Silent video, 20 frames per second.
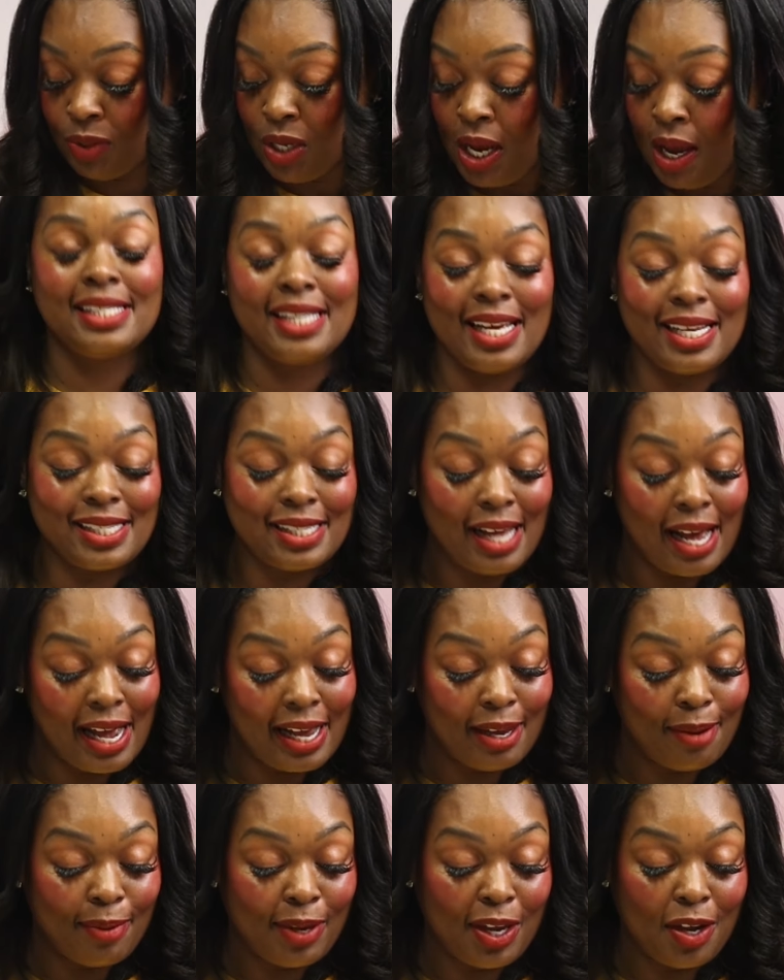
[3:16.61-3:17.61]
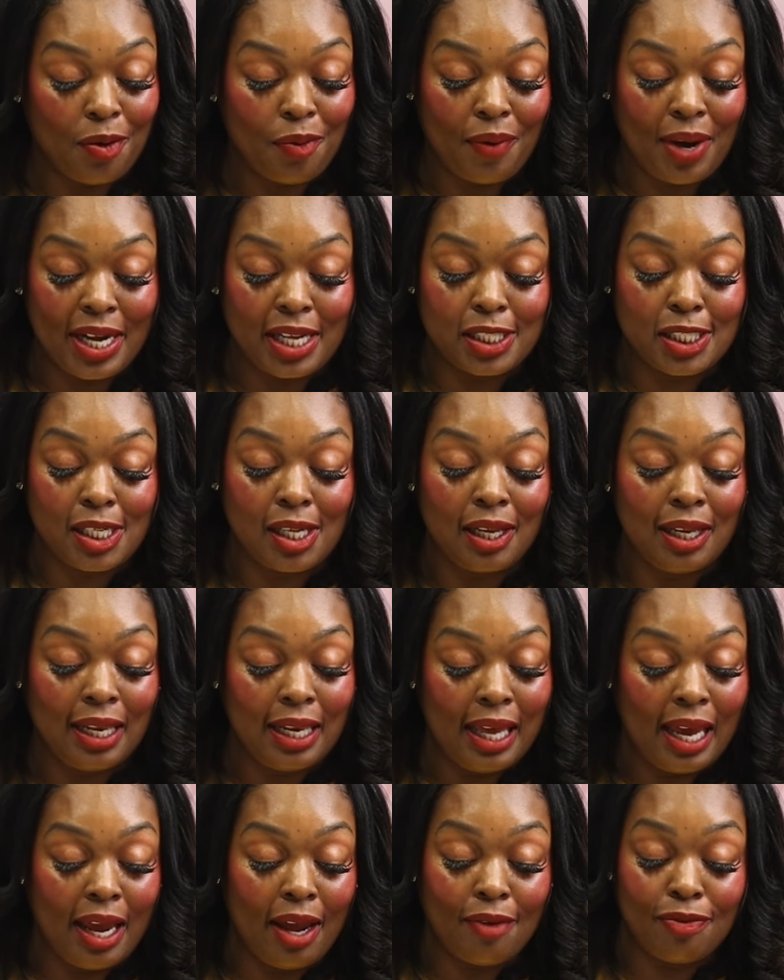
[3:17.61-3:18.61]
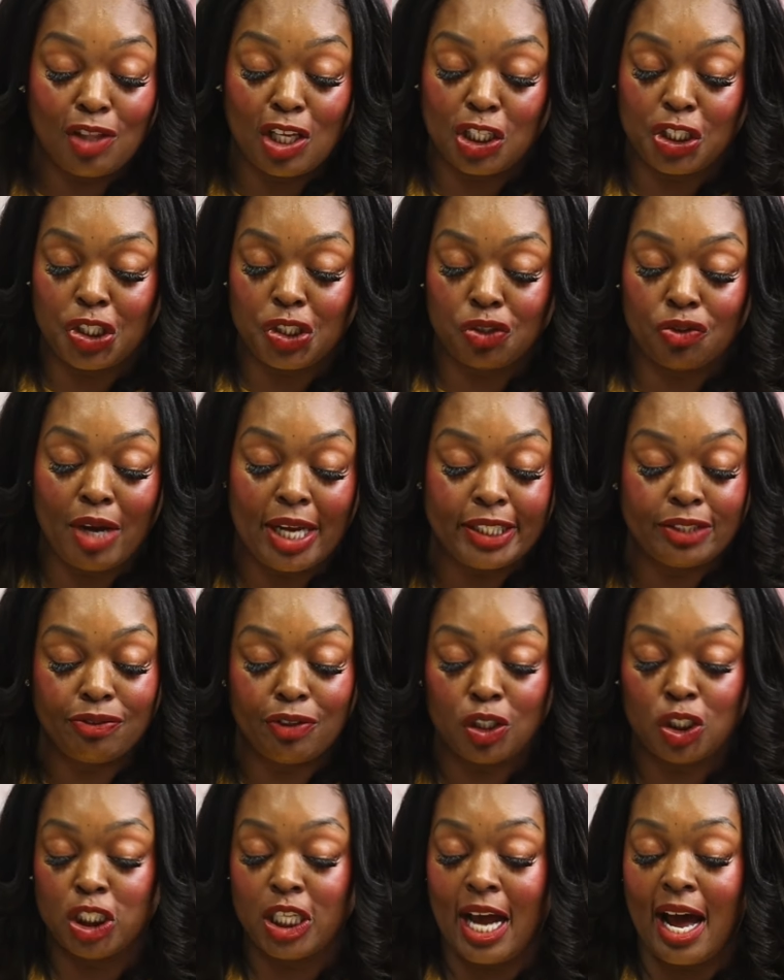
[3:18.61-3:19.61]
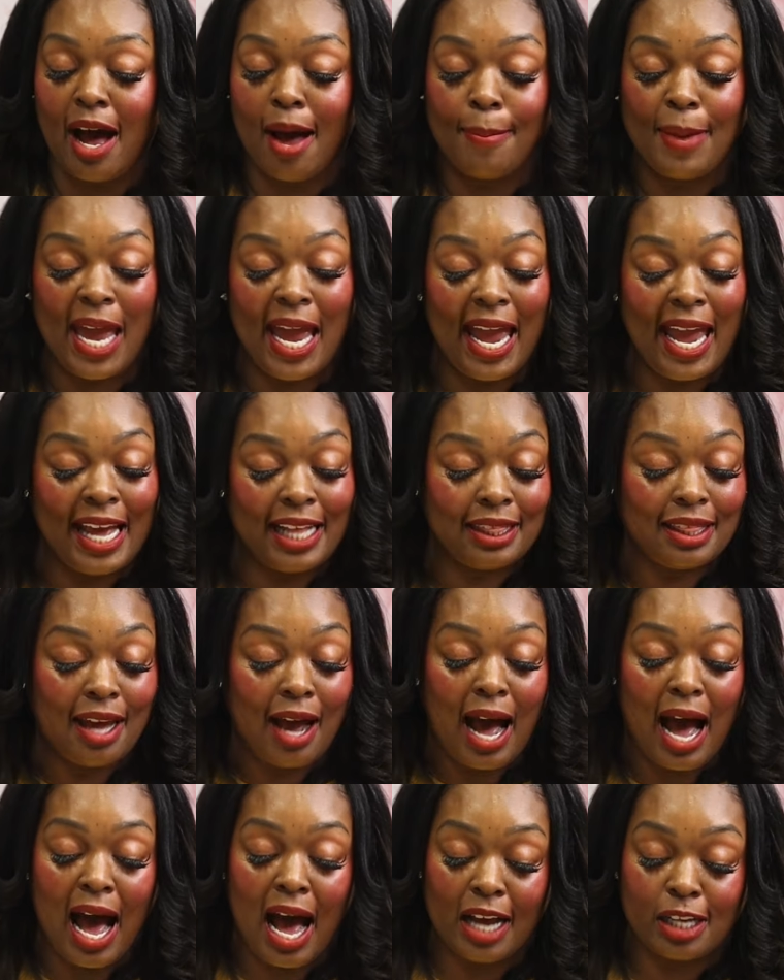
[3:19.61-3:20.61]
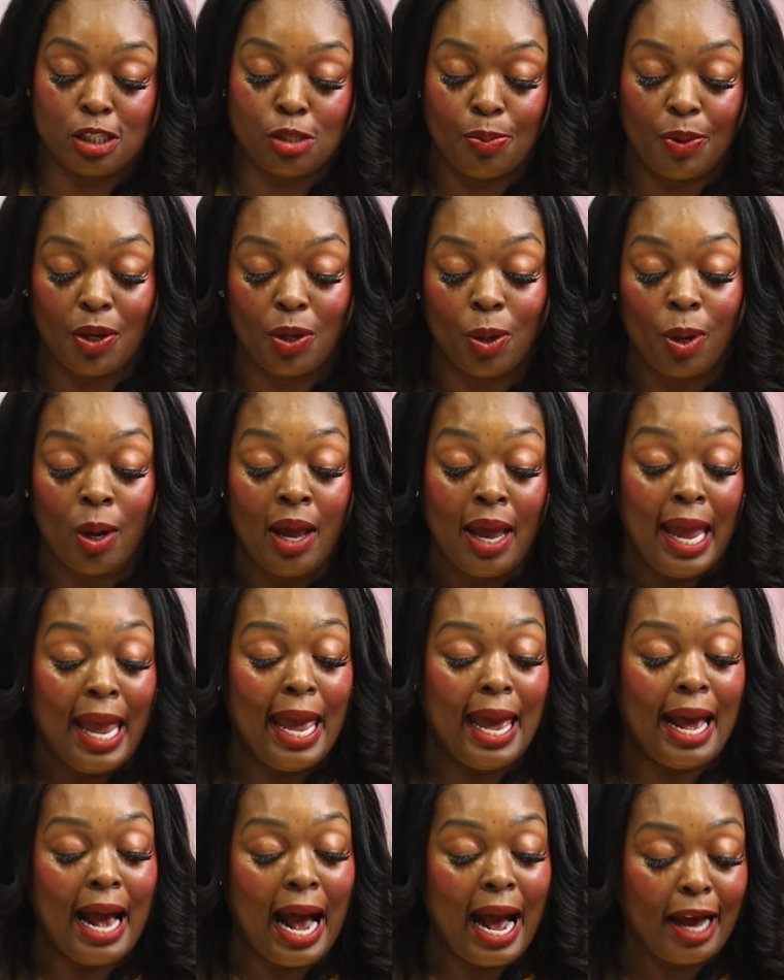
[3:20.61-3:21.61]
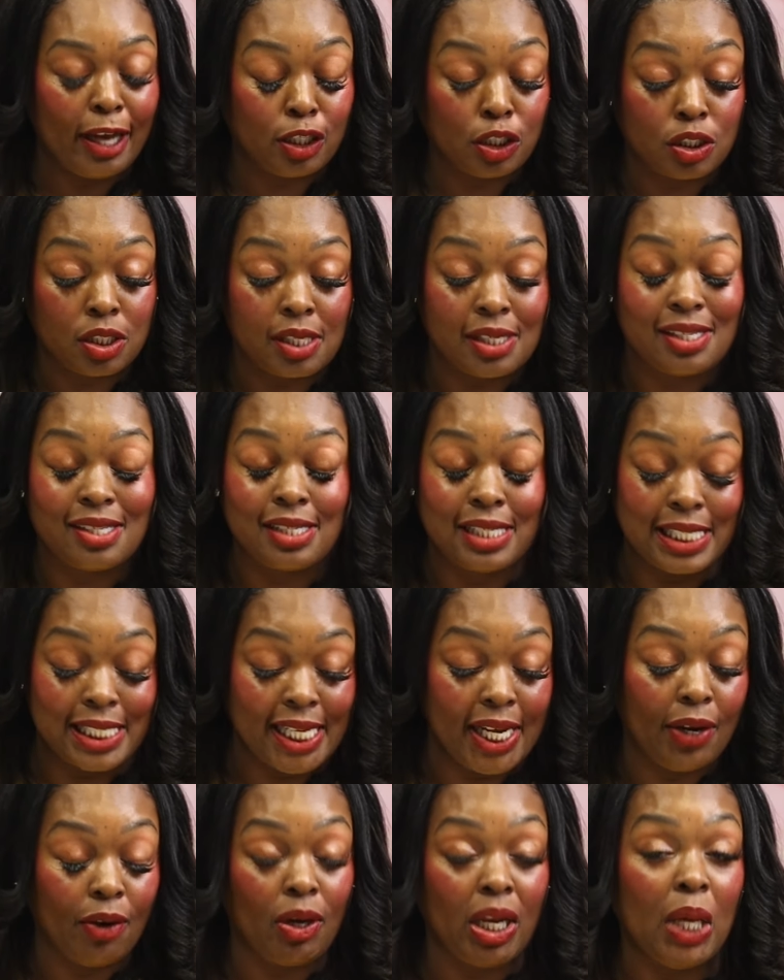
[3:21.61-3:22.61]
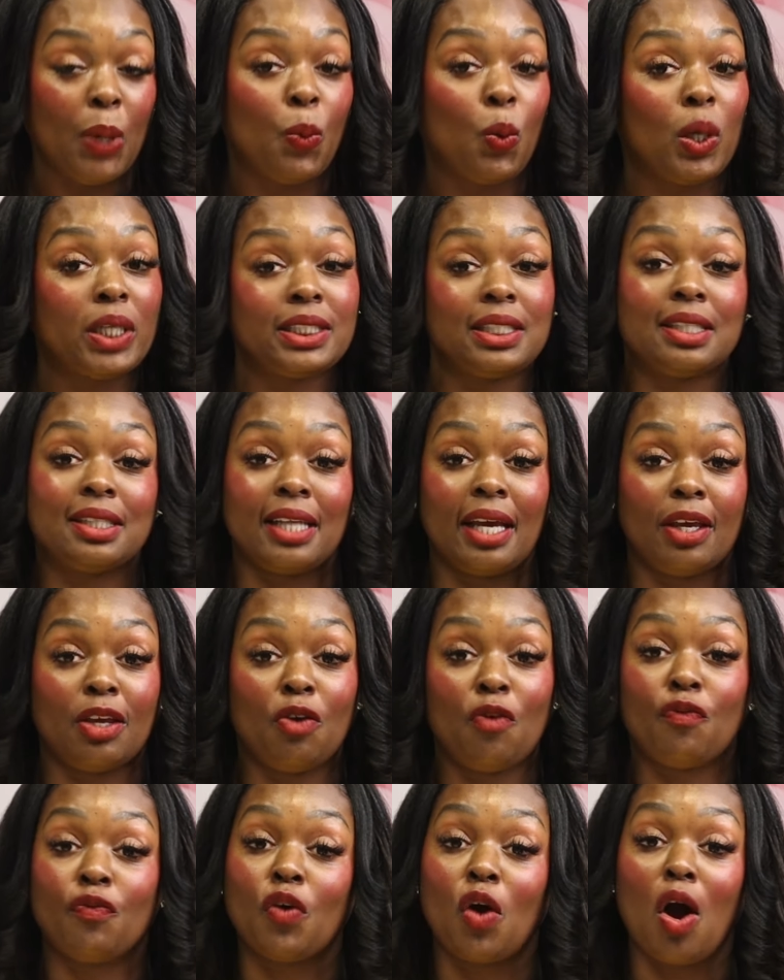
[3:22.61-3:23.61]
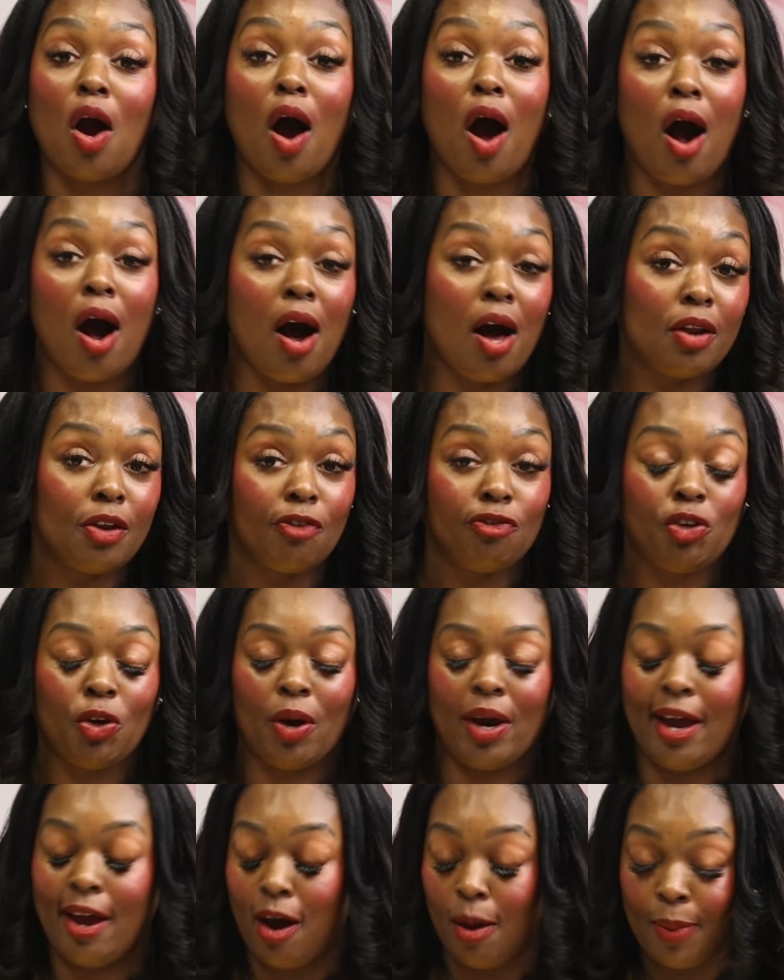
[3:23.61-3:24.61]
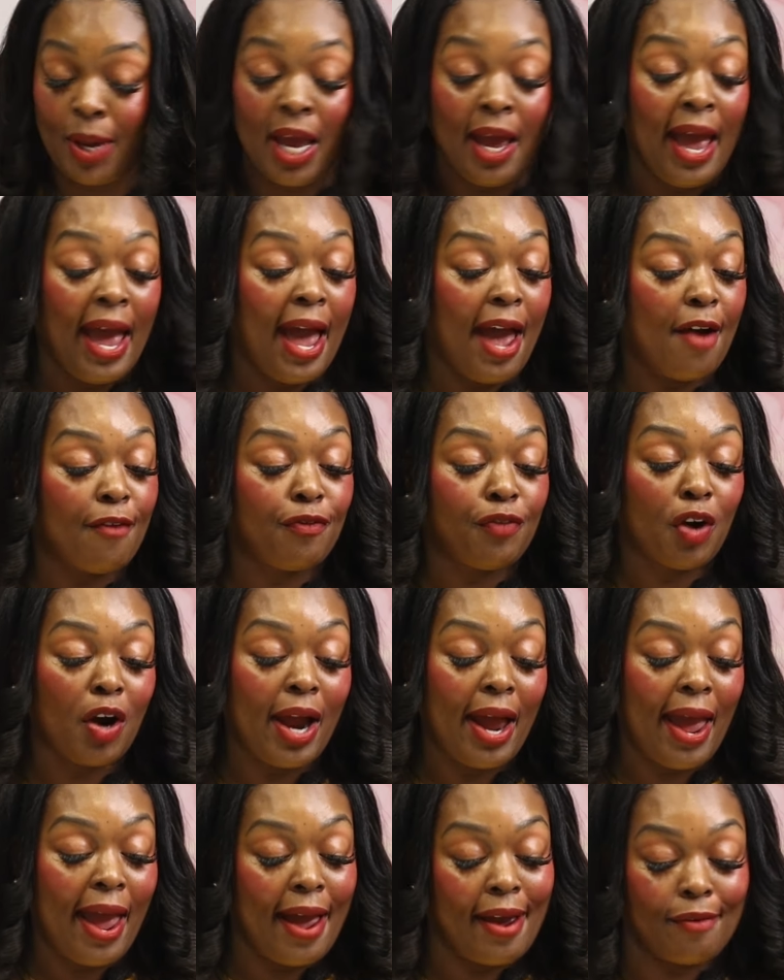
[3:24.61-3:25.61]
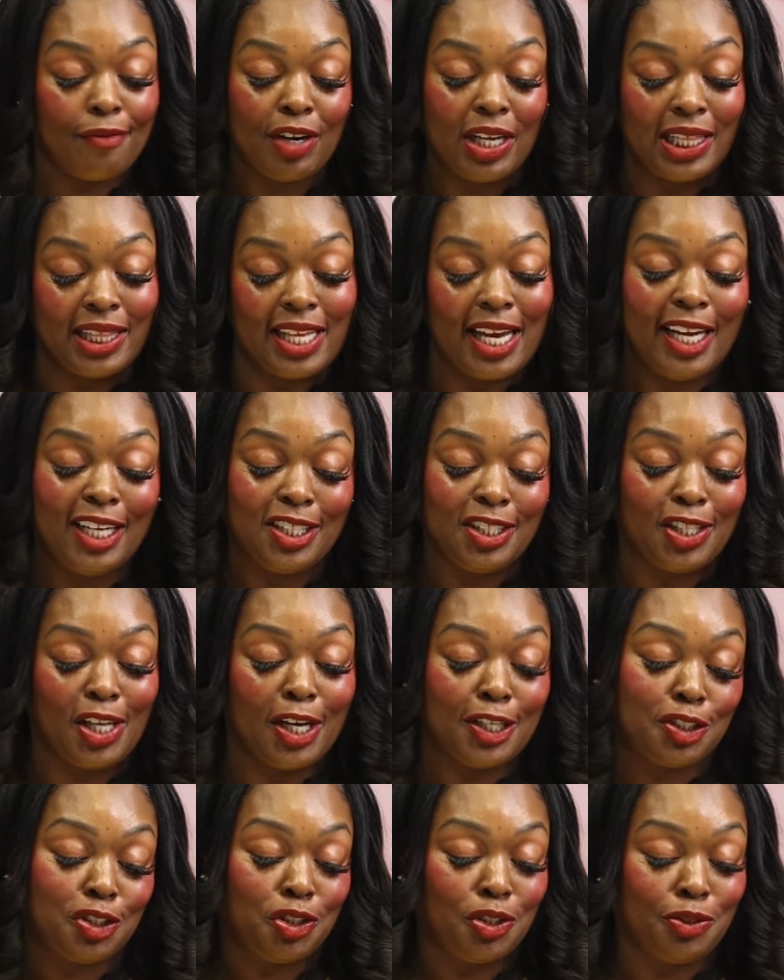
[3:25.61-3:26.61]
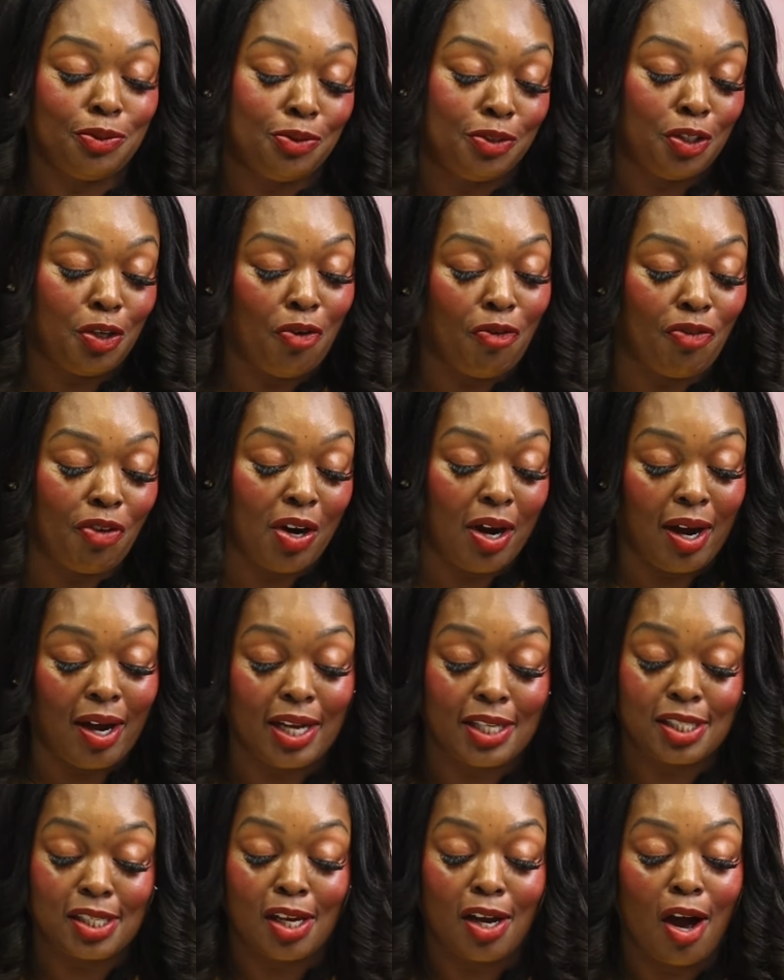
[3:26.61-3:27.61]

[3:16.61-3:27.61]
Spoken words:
Sis, I am getting ready to leave this stressful job at the hospital, and I sincerely want to thank you for all of your help and for everything that you do for us.